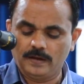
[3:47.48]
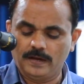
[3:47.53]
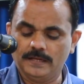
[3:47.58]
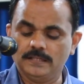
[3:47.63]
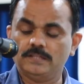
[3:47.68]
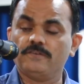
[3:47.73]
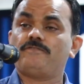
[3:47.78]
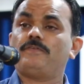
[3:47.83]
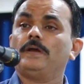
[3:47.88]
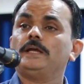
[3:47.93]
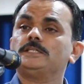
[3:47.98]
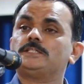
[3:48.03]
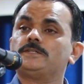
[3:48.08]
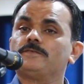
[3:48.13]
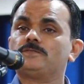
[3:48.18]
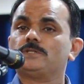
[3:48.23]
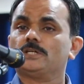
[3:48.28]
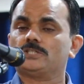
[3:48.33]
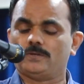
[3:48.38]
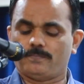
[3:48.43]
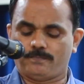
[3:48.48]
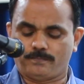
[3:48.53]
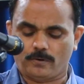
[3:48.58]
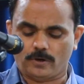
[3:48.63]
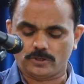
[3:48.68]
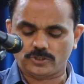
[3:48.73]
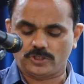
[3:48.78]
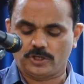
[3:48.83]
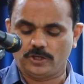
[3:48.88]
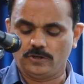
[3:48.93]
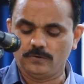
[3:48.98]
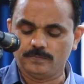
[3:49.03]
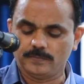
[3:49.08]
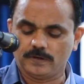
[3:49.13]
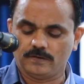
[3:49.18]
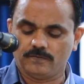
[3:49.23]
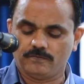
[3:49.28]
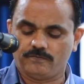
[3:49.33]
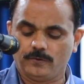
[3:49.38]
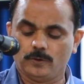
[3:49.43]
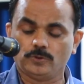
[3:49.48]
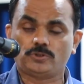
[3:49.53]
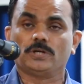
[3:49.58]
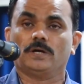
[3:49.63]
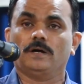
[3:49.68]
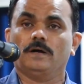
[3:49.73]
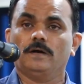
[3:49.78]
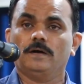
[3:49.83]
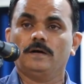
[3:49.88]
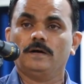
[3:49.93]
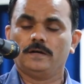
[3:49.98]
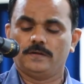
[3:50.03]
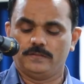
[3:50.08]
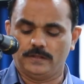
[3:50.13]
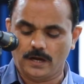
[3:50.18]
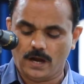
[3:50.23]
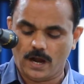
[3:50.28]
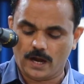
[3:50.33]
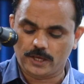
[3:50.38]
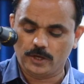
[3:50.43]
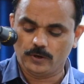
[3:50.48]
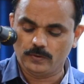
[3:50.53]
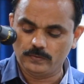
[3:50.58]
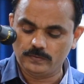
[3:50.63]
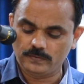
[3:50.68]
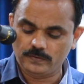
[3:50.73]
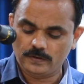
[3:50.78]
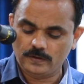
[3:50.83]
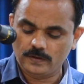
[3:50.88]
In the face of such a post-human future, they argue,